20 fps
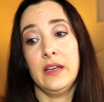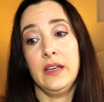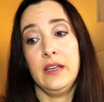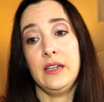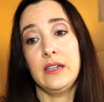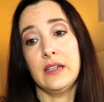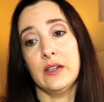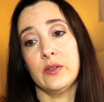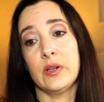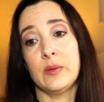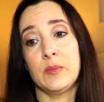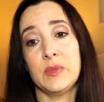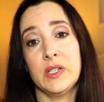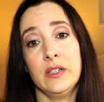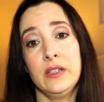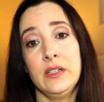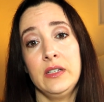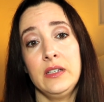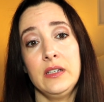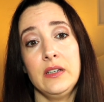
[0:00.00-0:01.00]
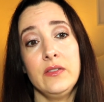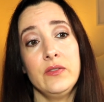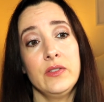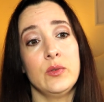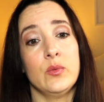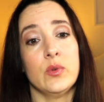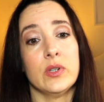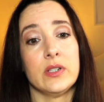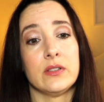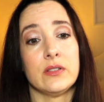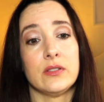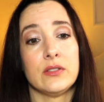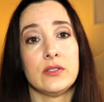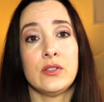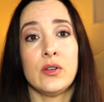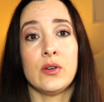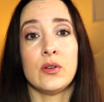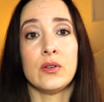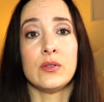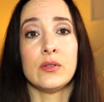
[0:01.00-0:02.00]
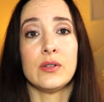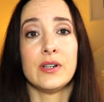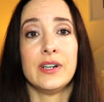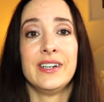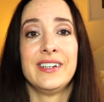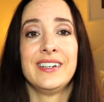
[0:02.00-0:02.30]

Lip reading: And now I'm telling everyone, so